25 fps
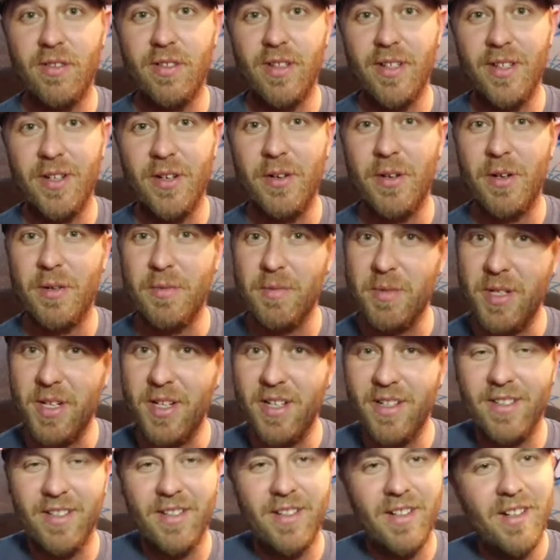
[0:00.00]
You know what I'm
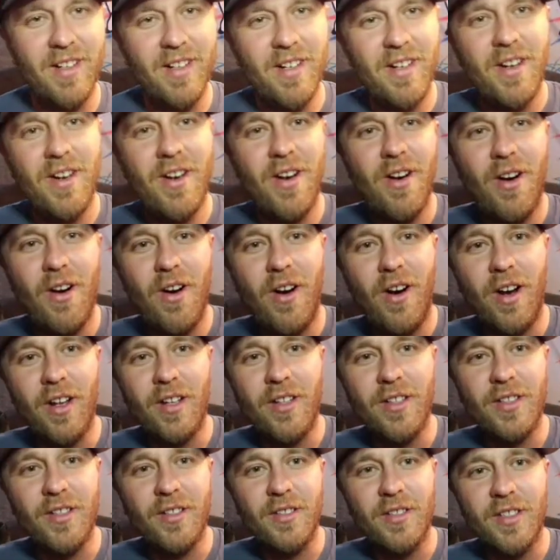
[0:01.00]
saying? All right,
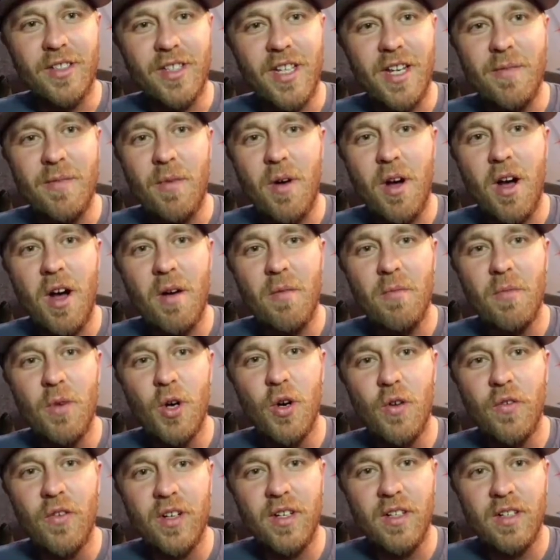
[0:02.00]
let's keep on
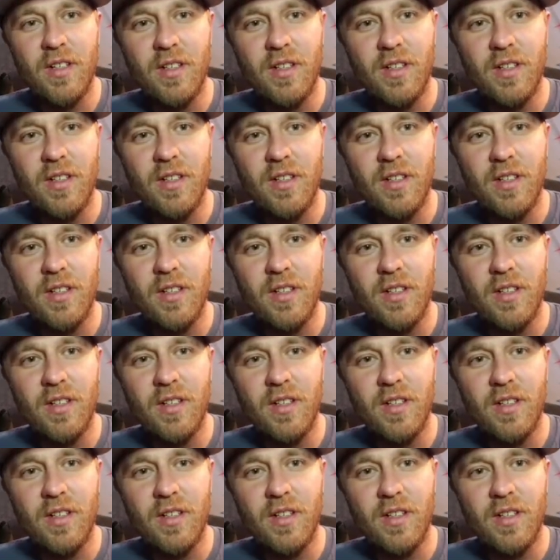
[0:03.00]
moving.